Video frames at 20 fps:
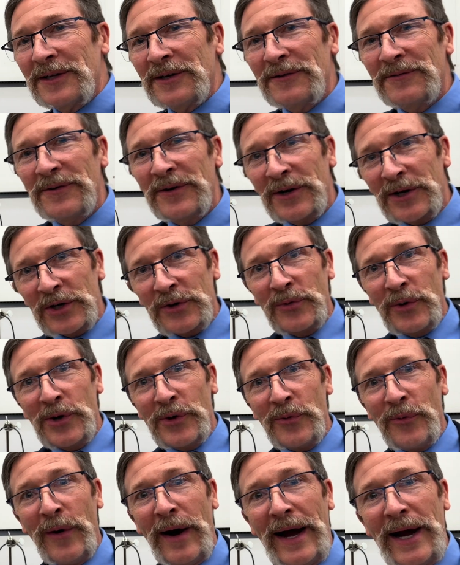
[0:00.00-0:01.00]
of our,
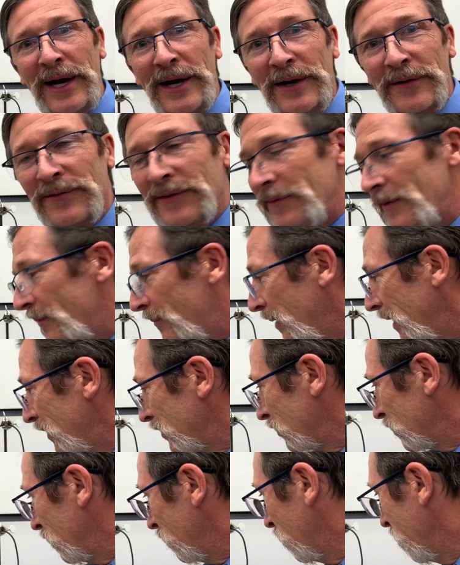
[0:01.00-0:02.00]
quote, wire from the
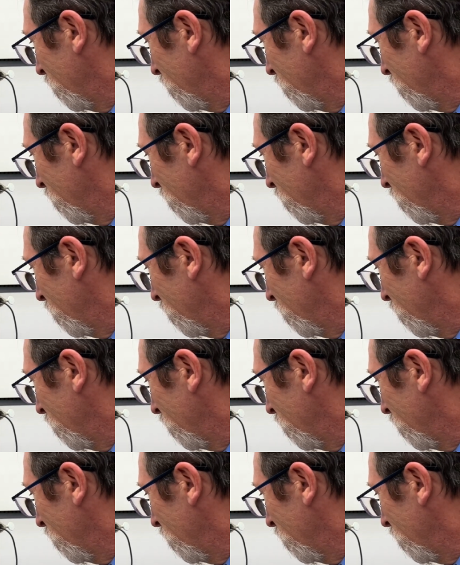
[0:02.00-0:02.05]
pencil.